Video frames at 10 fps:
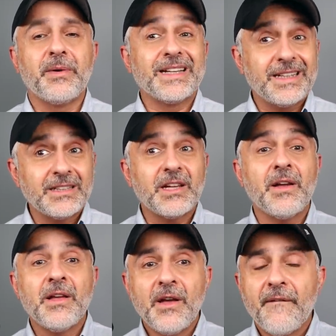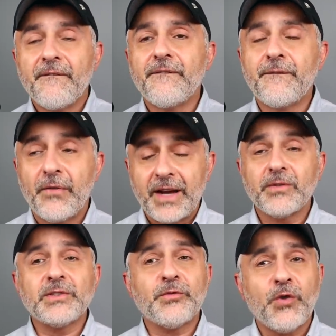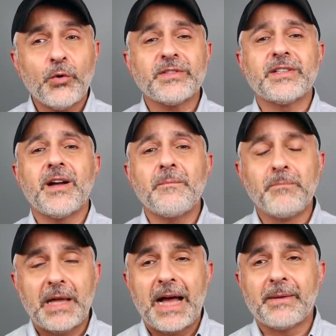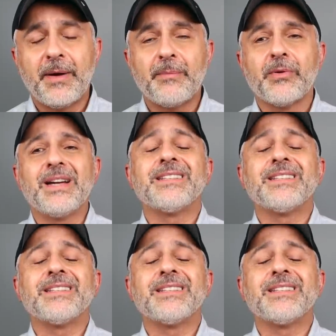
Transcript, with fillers: But it is a fragrance focusing on black pepper.